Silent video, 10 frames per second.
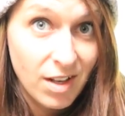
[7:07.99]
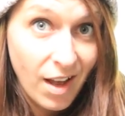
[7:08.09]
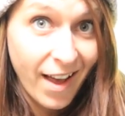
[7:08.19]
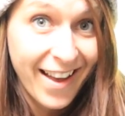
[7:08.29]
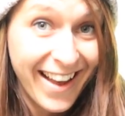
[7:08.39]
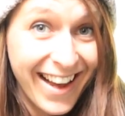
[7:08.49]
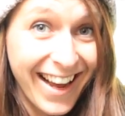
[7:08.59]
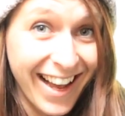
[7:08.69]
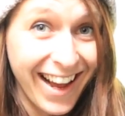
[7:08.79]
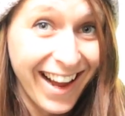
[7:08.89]
Yeah.
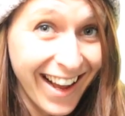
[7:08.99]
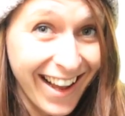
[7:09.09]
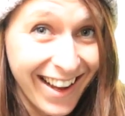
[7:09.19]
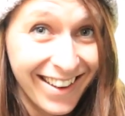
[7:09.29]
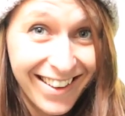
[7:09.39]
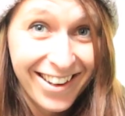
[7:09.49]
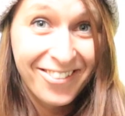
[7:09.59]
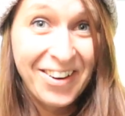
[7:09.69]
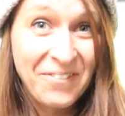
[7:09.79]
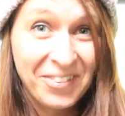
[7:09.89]

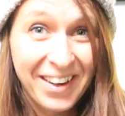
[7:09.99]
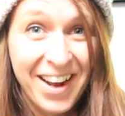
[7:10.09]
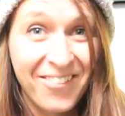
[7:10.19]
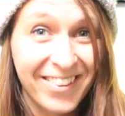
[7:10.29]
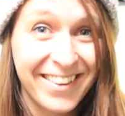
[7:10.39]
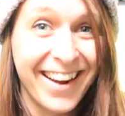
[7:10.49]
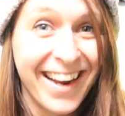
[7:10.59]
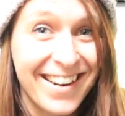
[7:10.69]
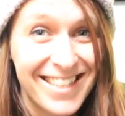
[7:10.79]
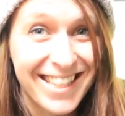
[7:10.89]
Wrap it up. We're done
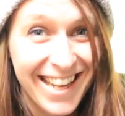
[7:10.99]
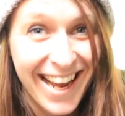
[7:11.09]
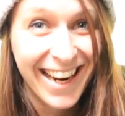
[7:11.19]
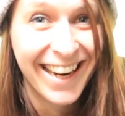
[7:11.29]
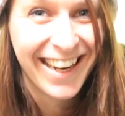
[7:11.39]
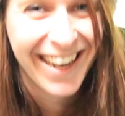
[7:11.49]
here today.